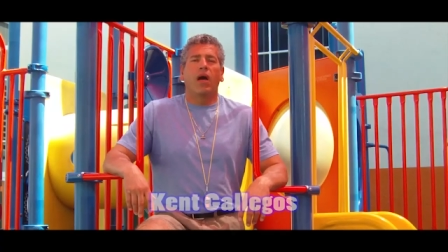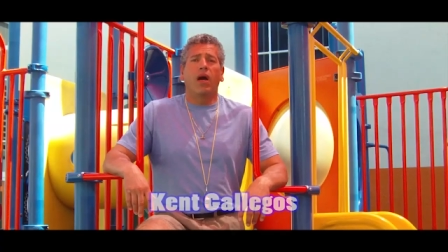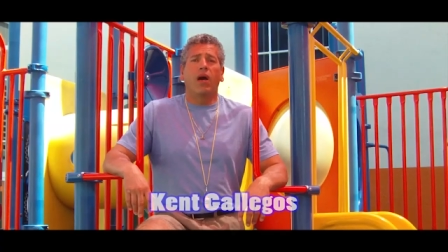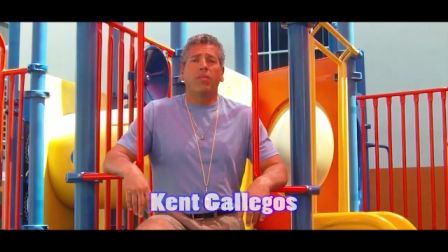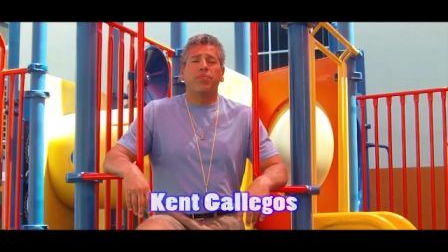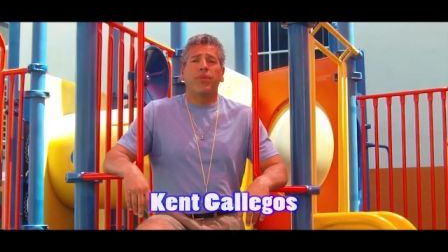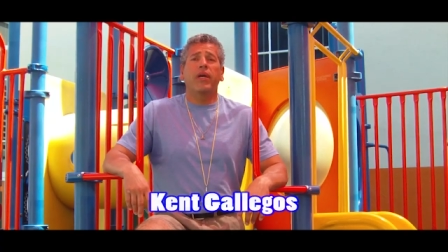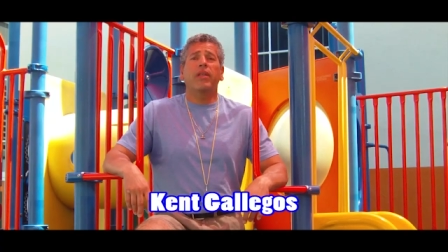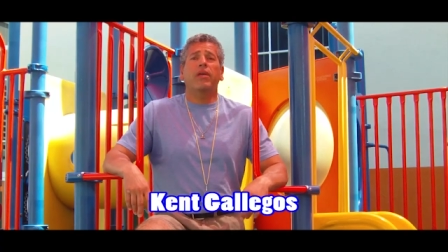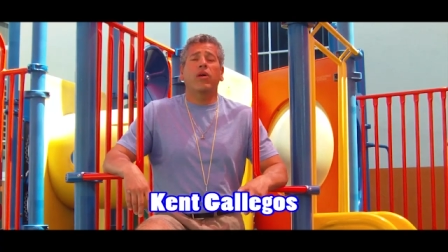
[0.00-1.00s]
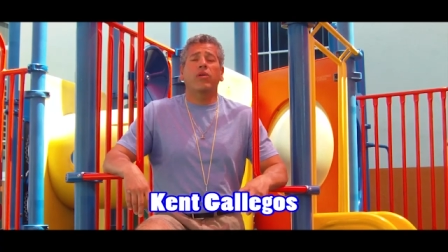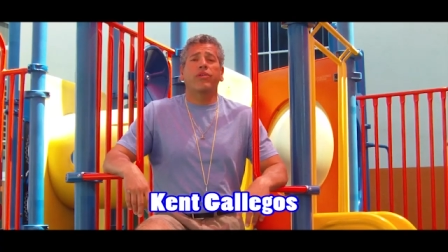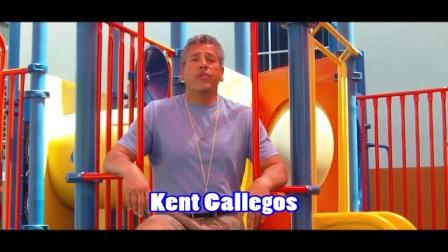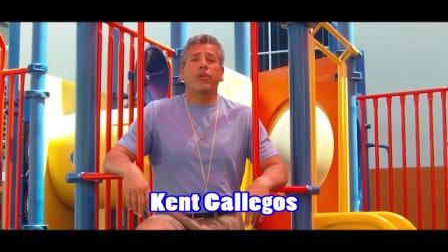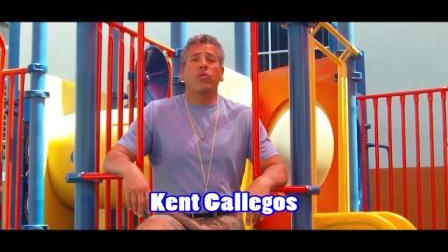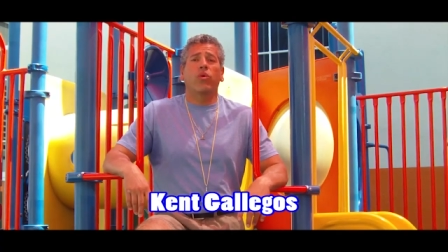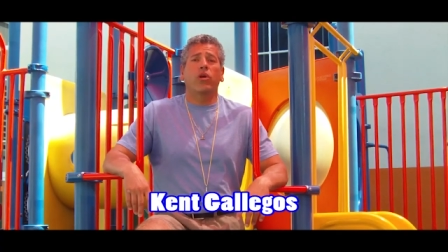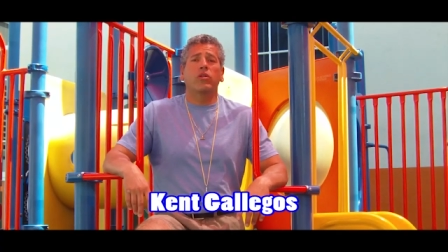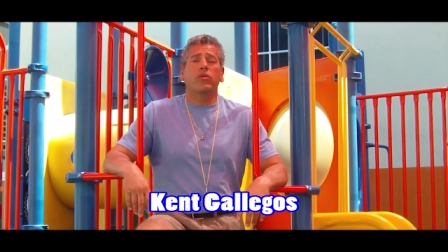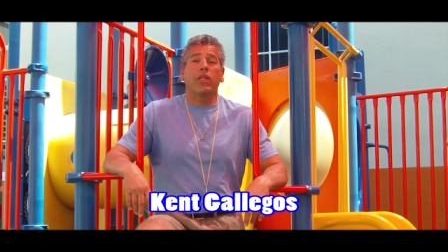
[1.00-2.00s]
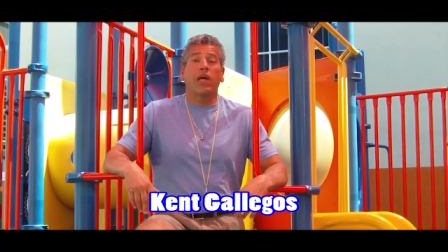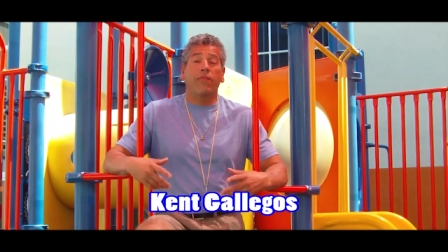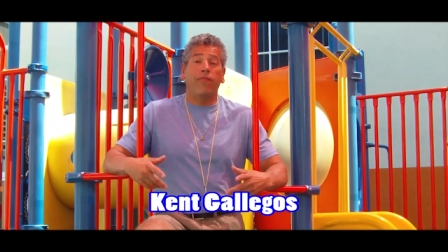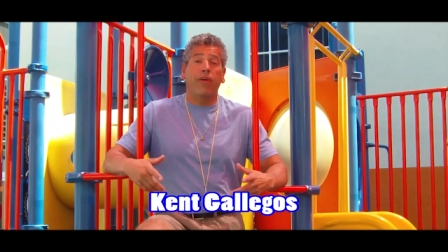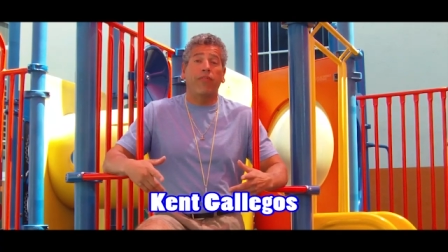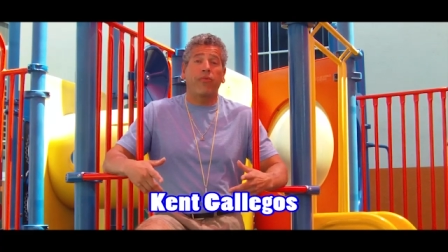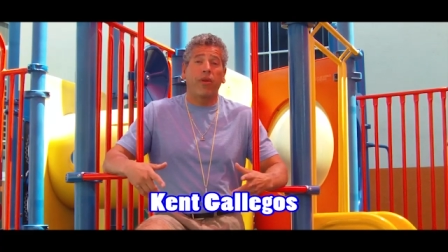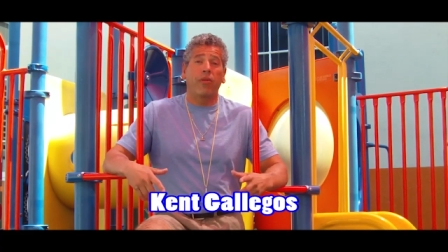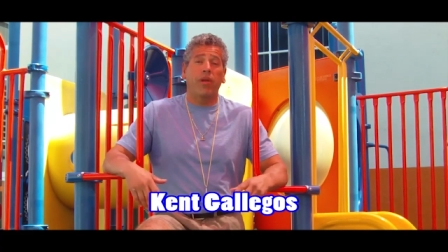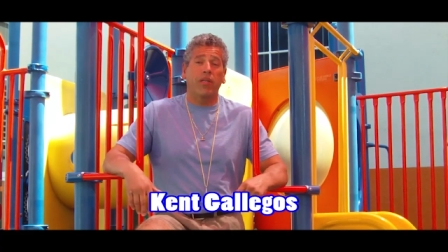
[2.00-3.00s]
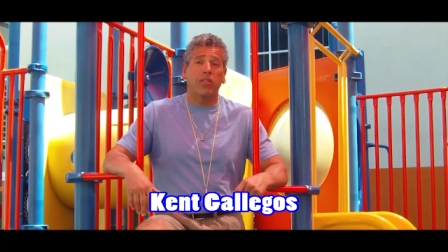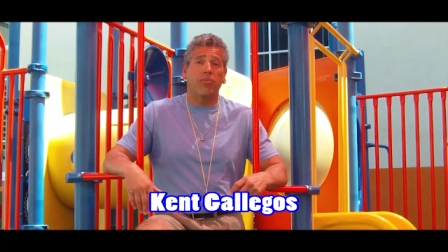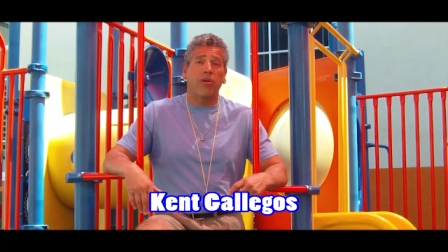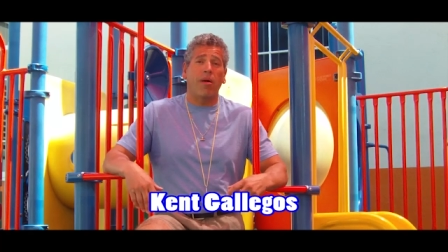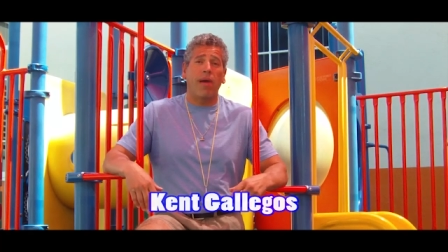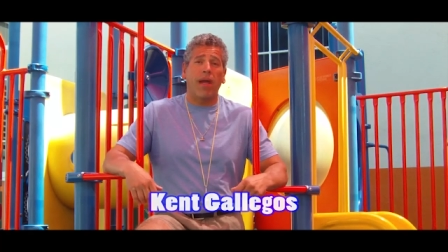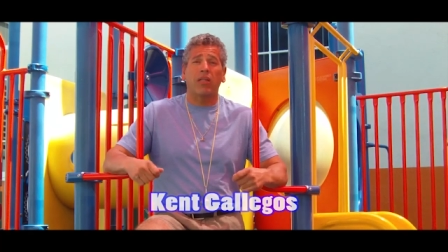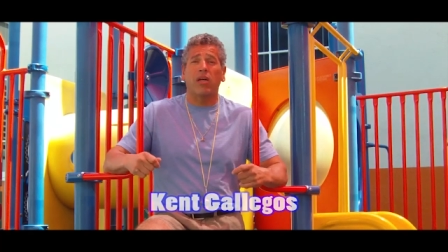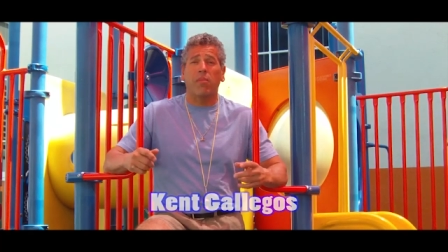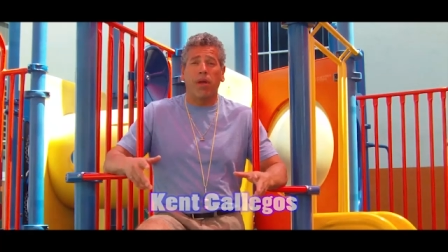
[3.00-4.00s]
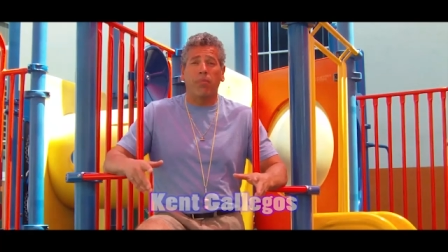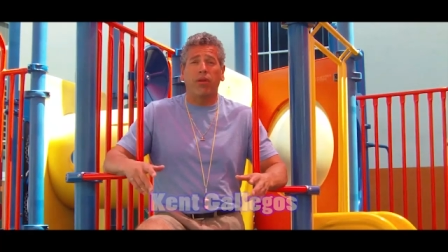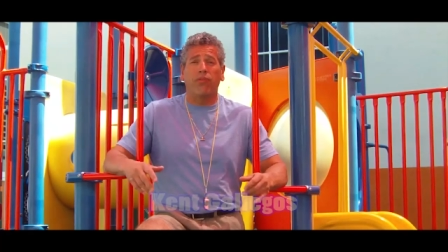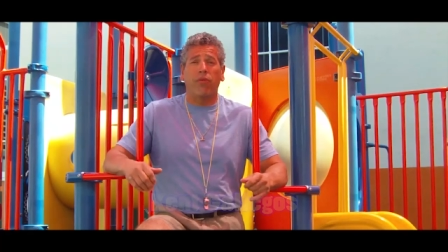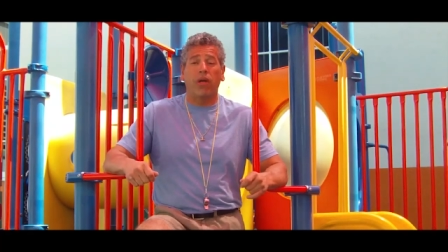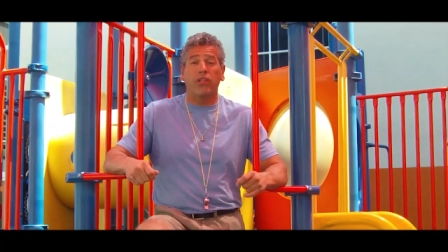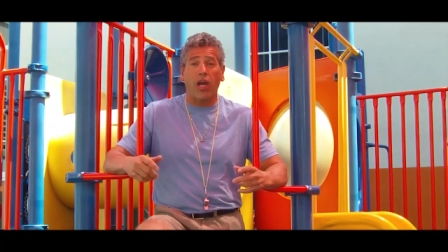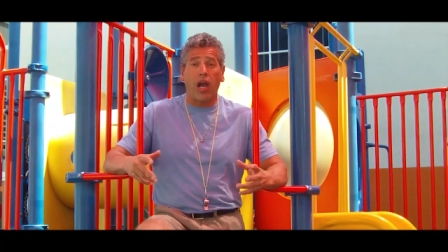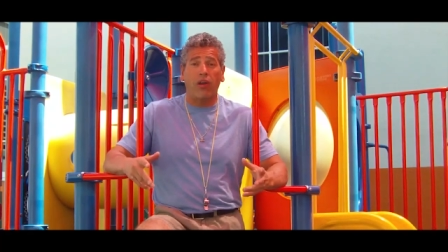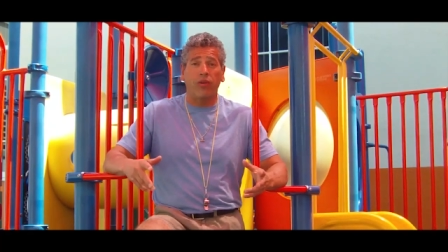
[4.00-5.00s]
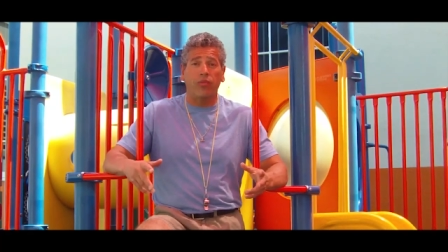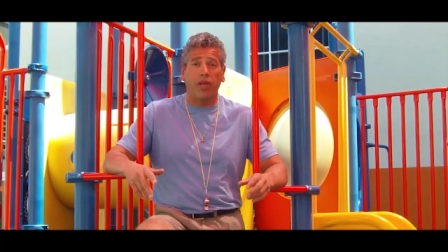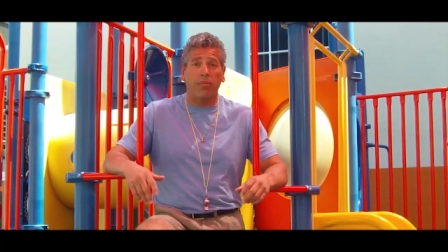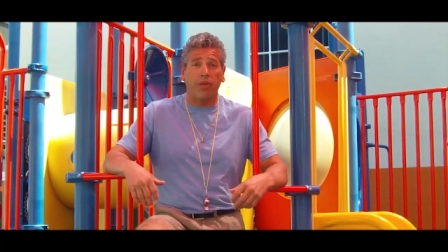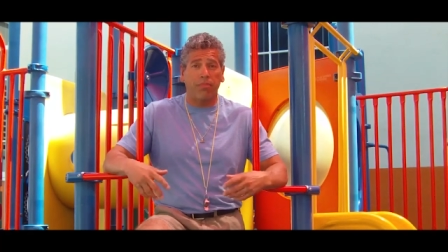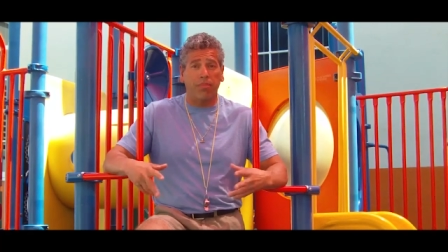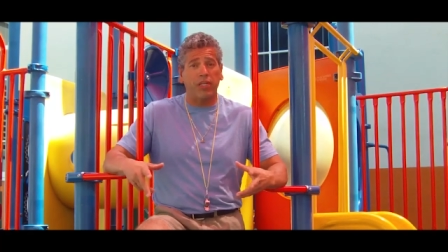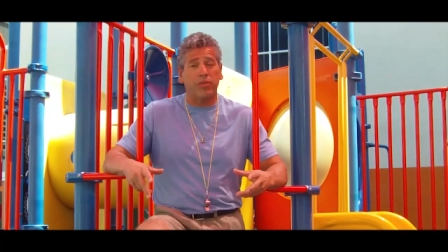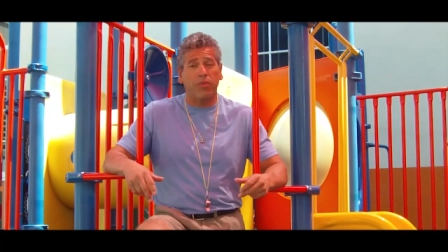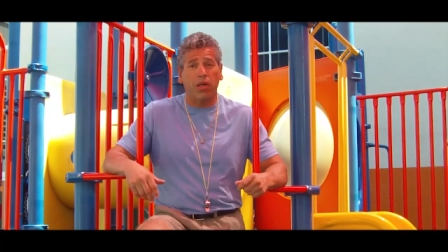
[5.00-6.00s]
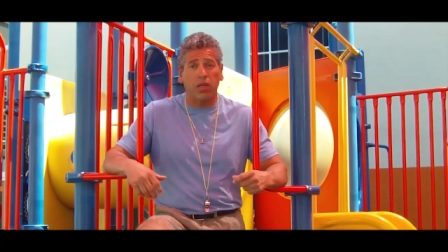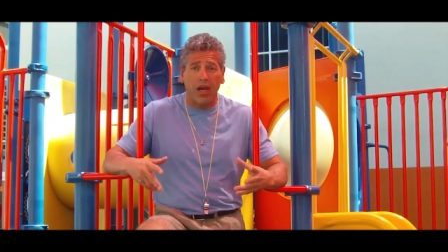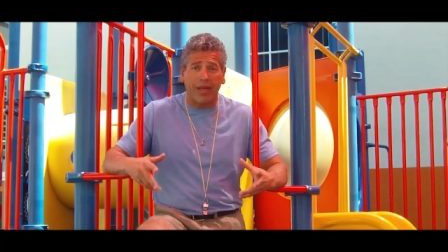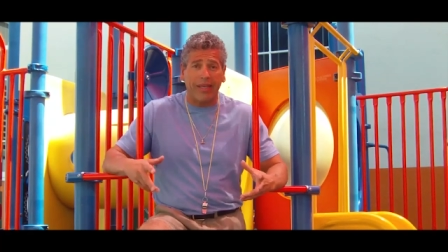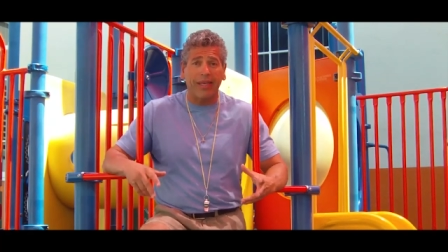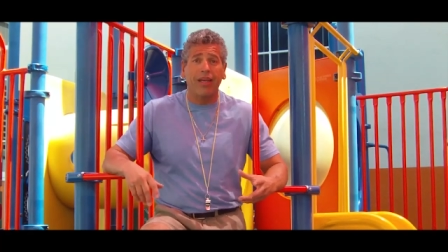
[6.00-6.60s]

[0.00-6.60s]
Um, playing the coach in Nerd Wars was a lot of fun for me because it brought back a lot of memories from my childhood when I played baseball and hockey.